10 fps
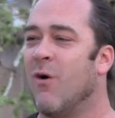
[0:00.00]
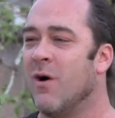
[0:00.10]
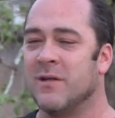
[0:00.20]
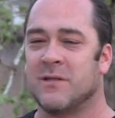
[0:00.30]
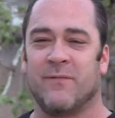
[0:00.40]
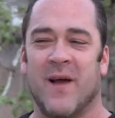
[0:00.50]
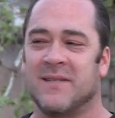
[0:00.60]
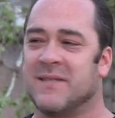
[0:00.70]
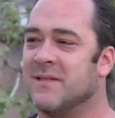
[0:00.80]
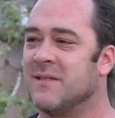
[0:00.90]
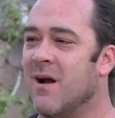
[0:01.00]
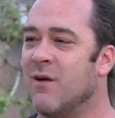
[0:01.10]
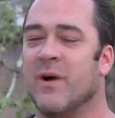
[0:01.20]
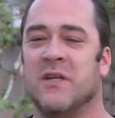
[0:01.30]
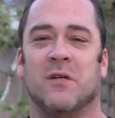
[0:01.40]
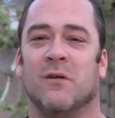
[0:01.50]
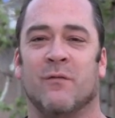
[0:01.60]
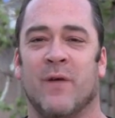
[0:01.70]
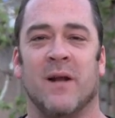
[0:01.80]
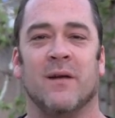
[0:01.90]
On its face, it's not a racial
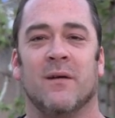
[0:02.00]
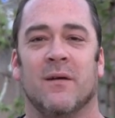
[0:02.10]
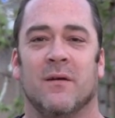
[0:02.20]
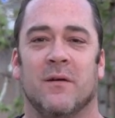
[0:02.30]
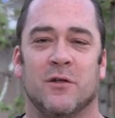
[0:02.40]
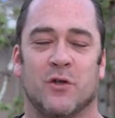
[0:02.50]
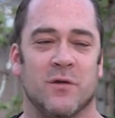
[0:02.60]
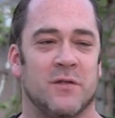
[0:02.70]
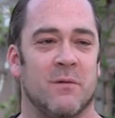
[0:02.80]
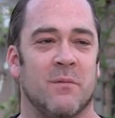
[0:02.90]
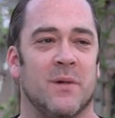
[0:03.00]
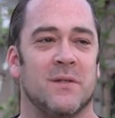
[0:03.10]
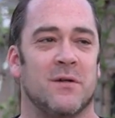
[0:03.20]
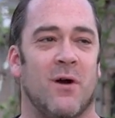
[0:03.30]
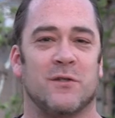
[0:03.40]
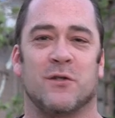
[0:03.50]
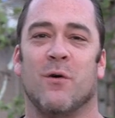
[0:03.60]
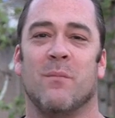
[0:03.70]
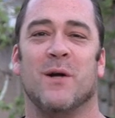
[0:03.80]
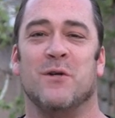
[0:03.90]
event. George Zimmerman's
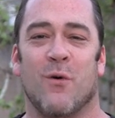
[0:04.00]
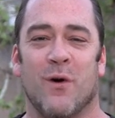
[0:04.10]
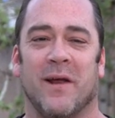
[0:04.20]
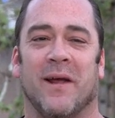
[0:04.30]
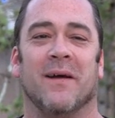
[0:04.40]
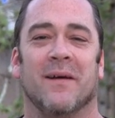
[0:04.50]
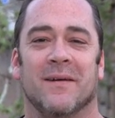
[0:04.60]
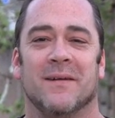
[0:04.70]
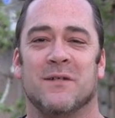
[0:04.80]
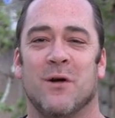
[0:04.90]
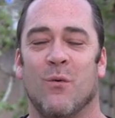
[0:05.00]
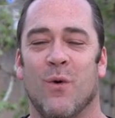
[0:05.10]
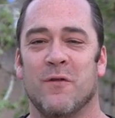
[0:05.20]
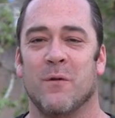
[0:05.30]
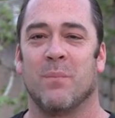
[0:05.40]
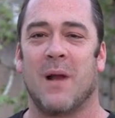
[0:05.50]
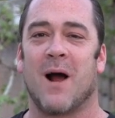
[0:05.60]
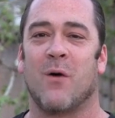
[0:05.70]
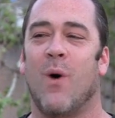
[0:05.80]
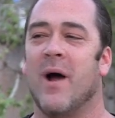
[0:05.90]
also a minority. So where the
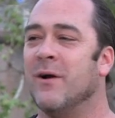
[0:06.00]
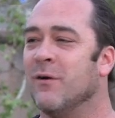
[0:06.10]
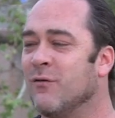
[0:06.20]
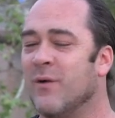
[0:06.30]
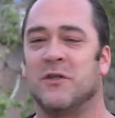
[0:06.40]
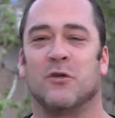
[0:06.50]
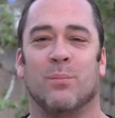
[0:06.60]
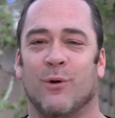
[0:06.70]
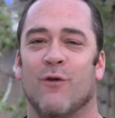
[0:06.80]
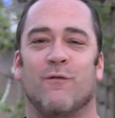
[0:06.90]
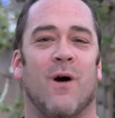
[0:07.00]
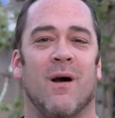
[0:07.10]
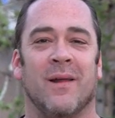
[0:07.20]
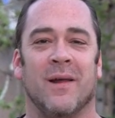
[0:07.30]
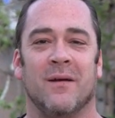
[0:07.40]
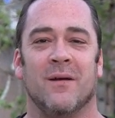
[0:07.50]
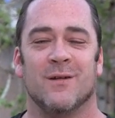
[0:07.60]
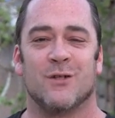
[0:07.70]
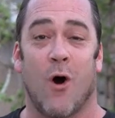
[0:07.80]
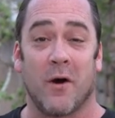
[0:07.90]
black, white, or the racial profiling
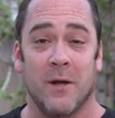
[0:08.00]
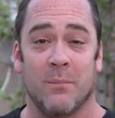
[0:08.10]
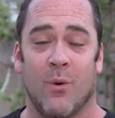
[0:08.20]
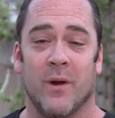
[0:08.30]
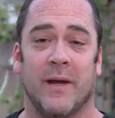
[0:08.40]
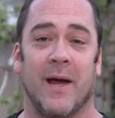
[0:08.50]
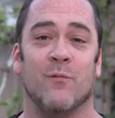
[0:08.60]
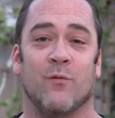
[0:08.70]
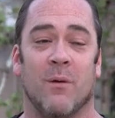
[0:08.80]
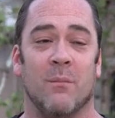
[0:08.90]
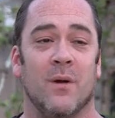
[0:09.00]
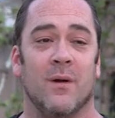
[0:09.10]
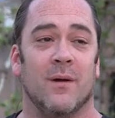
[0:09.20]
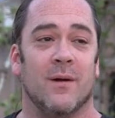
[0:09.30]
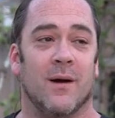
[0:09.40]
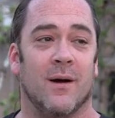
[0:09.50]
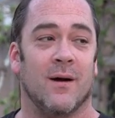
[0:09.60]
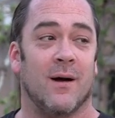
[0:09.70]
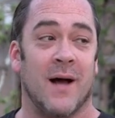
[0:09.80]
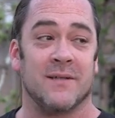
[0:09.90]
talking point came from,
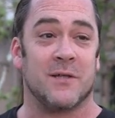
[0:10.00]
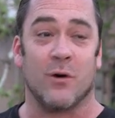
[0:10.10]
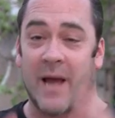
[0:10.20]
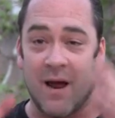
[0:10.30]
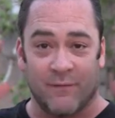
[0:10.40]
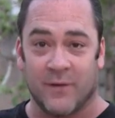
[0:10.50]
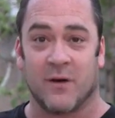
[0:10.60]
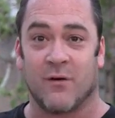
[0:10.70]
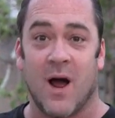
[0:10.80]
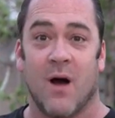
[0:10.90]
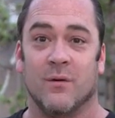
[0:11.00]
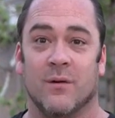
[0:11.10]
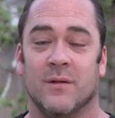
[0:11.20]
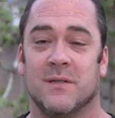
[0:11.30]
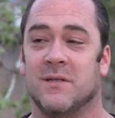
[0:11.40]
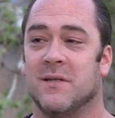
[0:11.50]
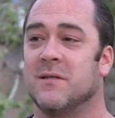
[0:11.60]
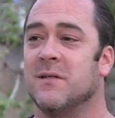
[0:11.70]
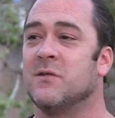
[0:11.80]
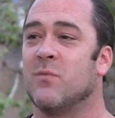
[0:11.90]
I still can't figure out. This
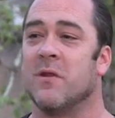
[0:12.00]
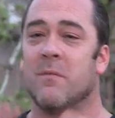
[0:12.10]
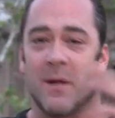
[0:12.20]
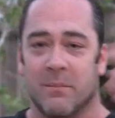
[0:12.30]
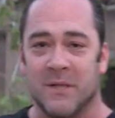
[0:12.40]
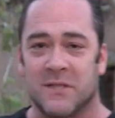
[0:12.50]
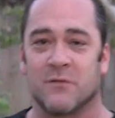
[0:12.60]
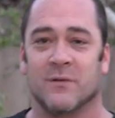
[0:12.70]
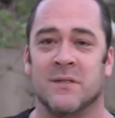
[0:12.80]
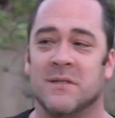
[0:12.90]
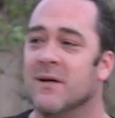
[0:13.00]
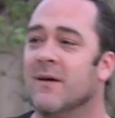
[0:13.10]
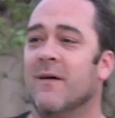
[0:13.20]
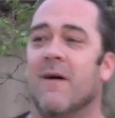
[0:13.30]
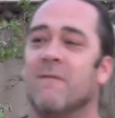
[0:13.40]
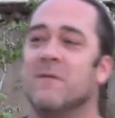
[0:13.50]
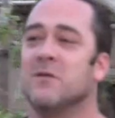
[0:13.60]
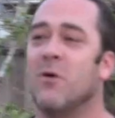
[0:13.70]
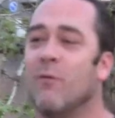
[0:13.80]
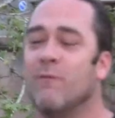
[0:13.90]
is one of the big mysteries of
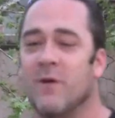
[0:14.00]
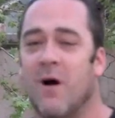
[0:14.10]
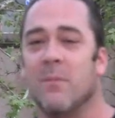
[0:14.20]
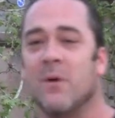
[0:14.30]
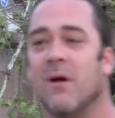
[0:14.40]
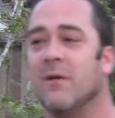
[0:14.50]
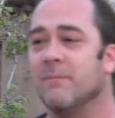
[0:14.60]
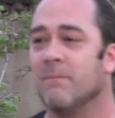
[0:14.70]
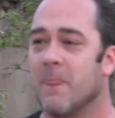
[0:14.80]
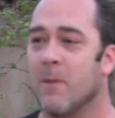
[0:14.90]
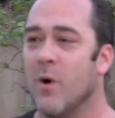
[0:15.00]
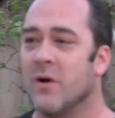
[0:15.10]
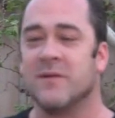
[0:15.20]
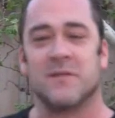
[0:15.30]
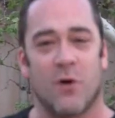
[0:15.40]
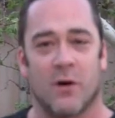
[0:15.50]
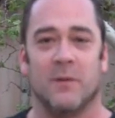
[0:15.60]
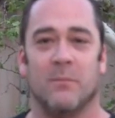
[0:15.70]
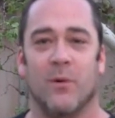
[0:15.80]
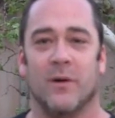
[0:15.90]
this whole phenomenon. Where did this
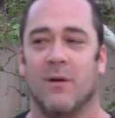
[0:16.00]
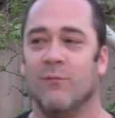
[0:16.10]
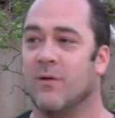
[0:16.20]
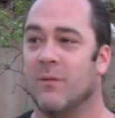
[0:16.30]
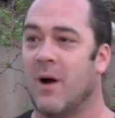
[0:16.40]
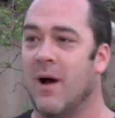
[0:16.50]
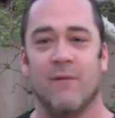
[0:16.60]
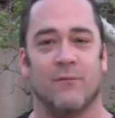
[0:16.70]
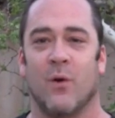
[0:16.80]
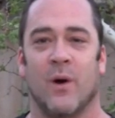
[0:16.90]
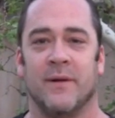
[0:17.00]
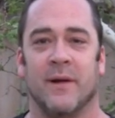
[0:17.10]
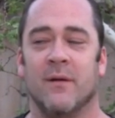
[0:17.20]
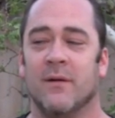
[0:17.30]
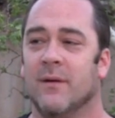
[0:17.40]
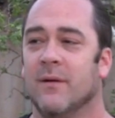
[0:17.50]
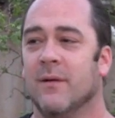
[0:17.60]
talking point come from? I have no idea.